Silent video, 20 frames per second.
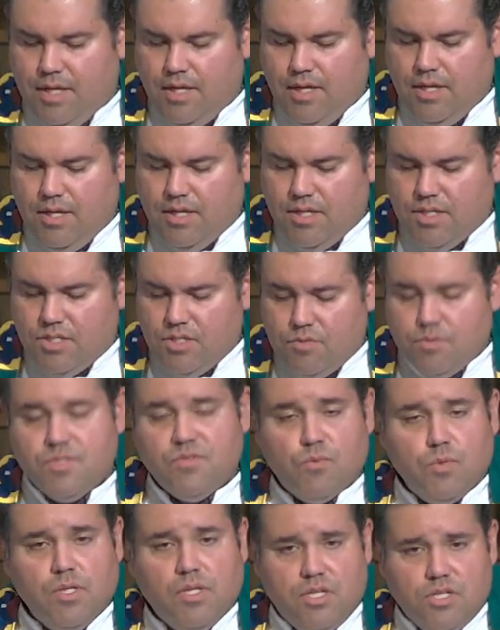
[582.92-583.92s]
So it was a
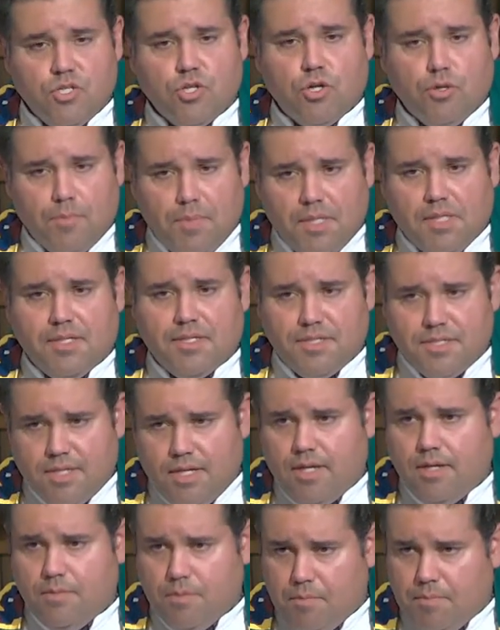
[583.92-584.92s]
really turbulent
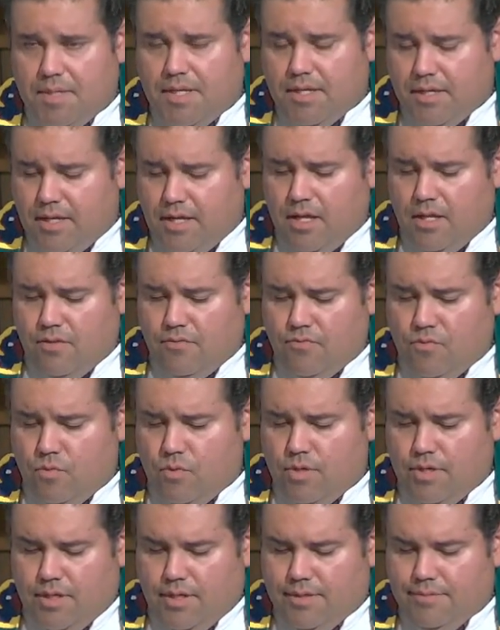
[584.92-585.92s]
time to be a
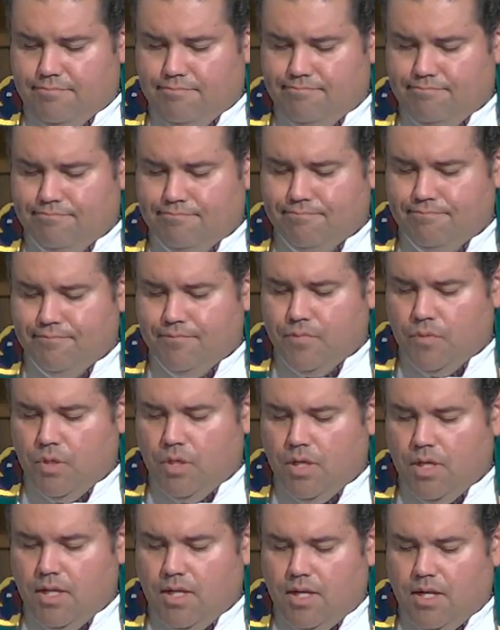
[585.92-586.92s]
Californian.
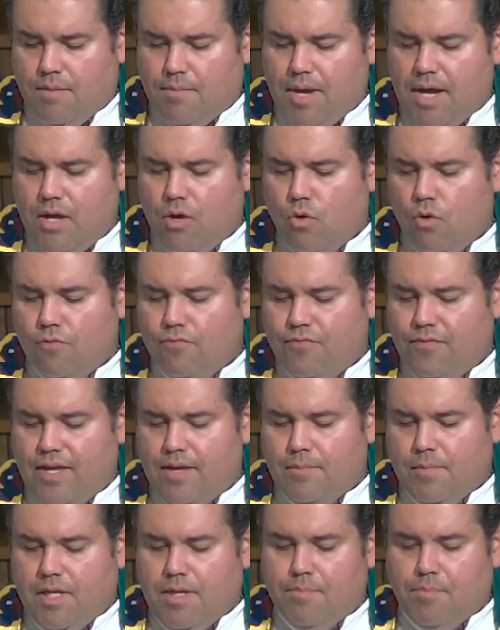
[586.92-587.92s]
Now, my whole
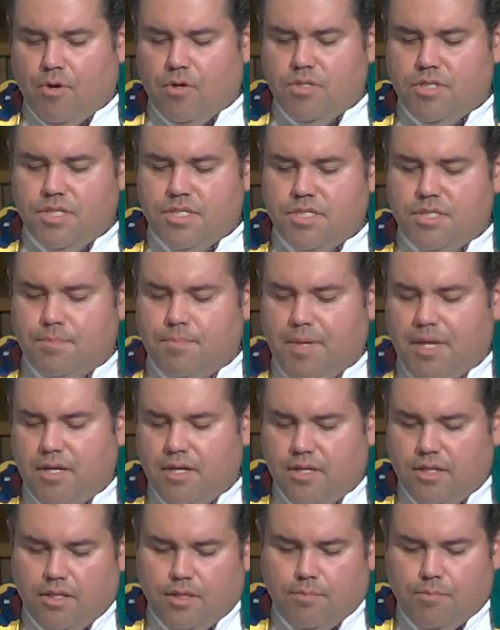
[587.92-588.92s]
family
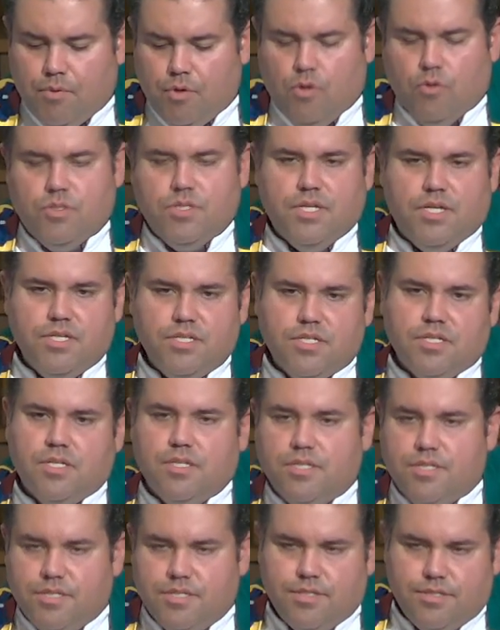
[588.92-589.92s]
participated in the protests
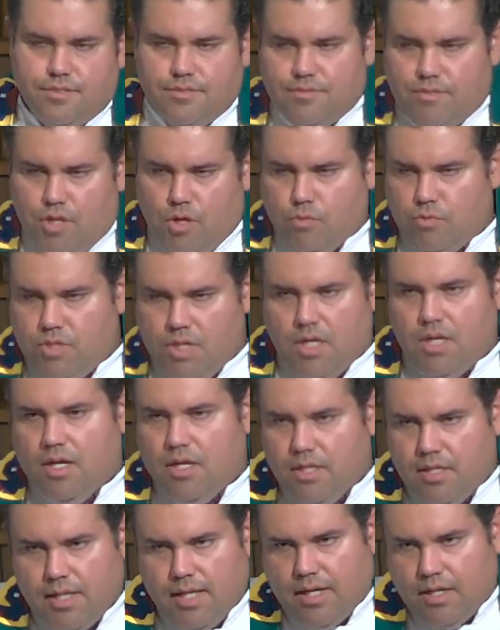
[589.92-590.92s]
because, no
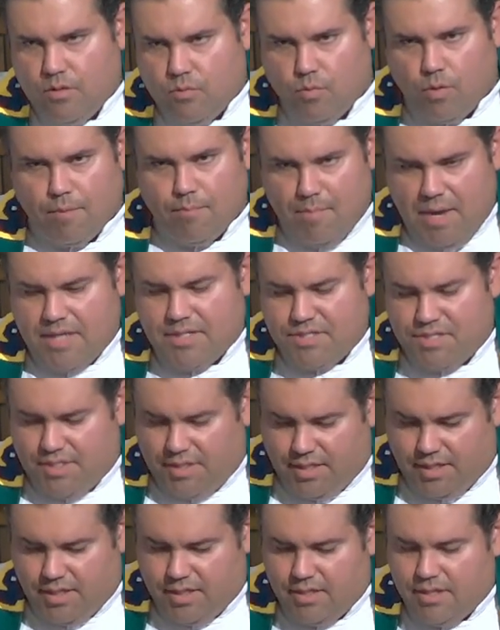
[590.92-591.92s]
duh, like we're
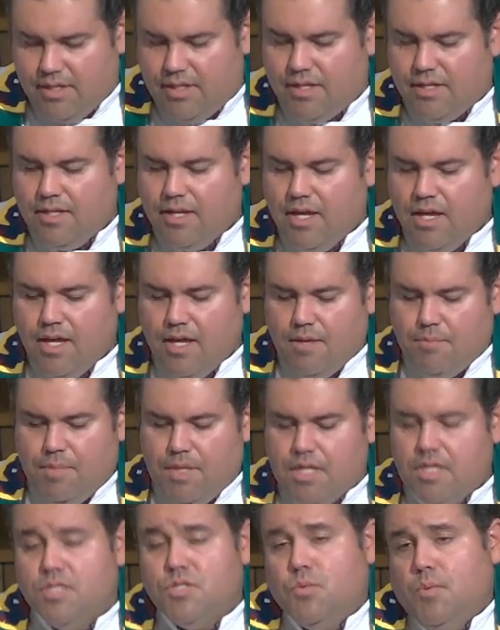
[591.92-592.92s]
Mexican, and
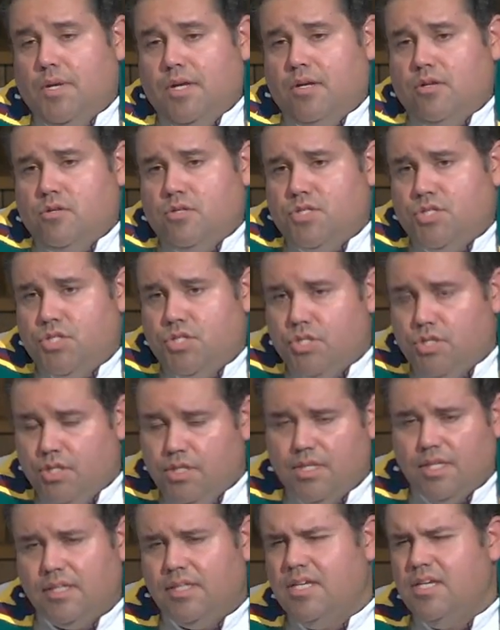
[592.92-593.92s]
because we
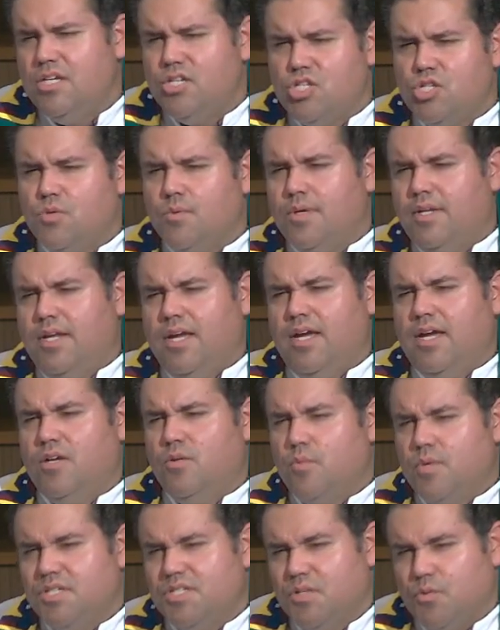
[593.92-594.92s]
understood that the issue at
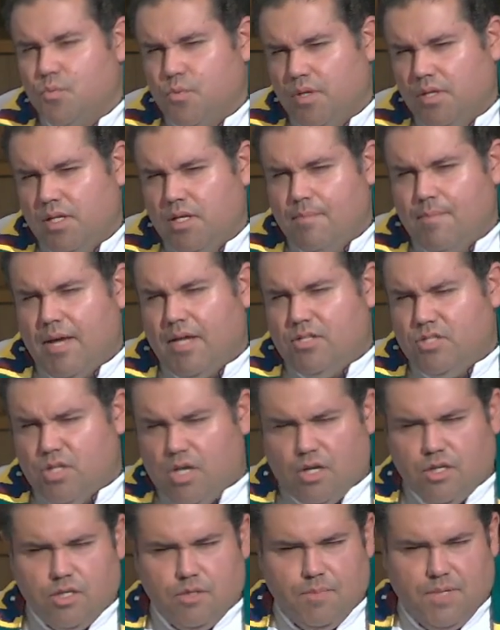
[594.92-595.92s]
hand wasn't really about
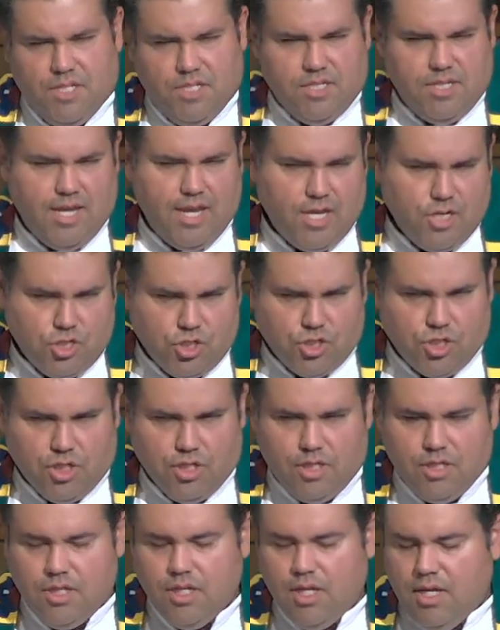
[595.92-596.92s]

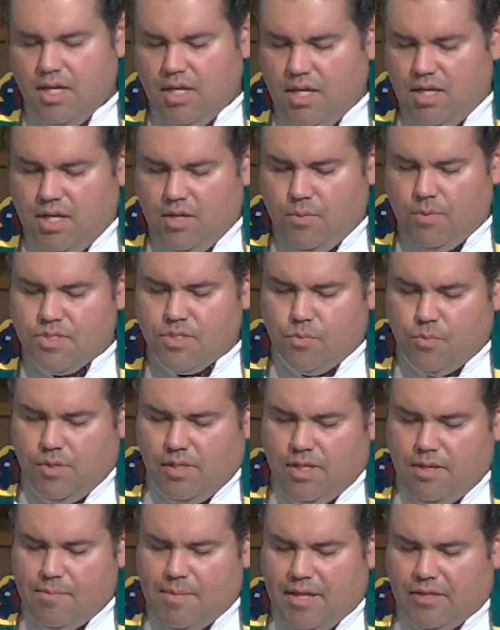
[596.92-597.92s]
documentation, it wasn't
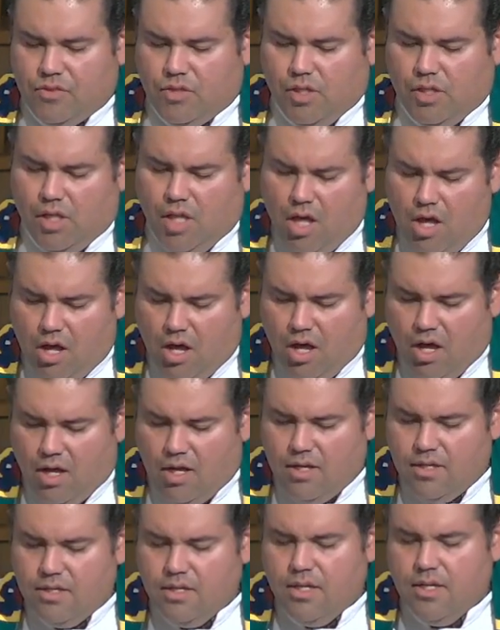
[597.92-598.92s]
really about the
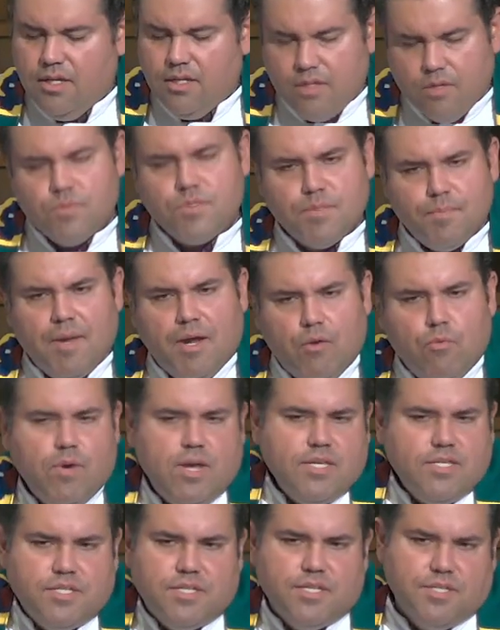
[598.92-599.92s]
law, it was about
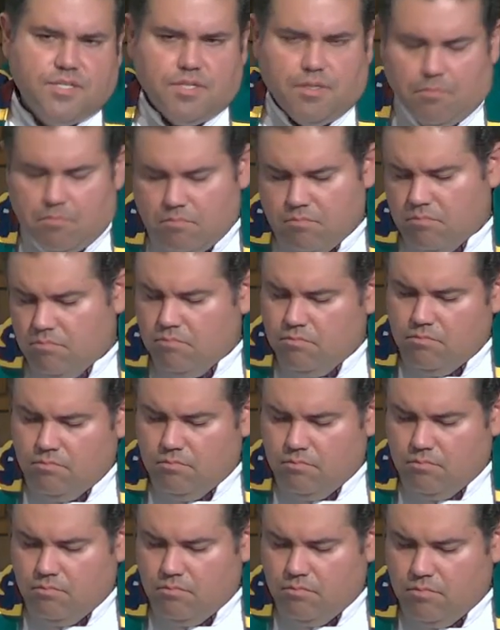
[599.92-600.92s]
racism.
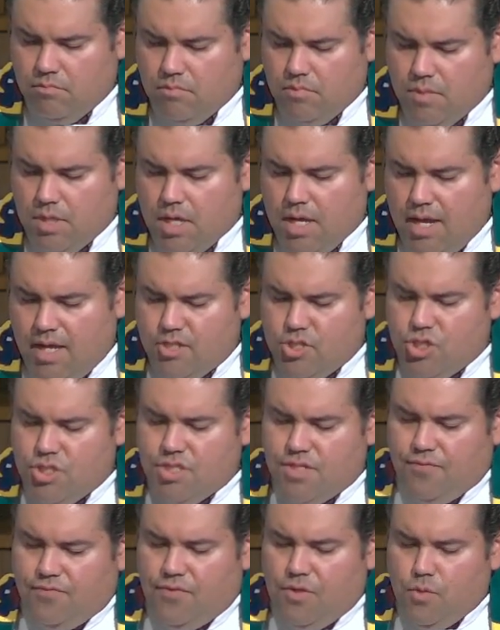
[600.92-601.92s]
And
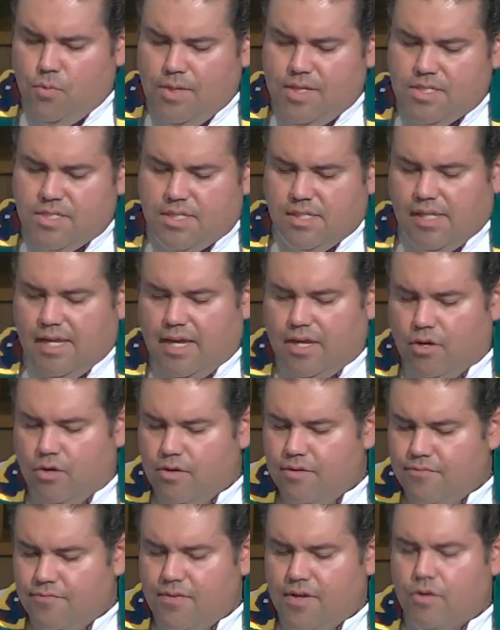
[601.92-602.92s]
just a few weeks later,
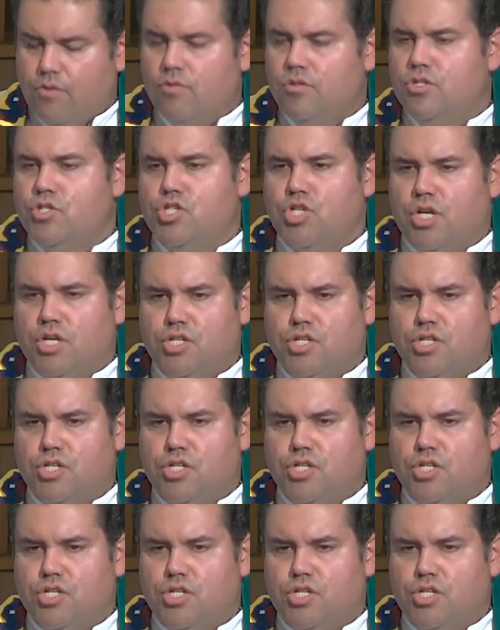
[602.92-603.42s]
a federal judge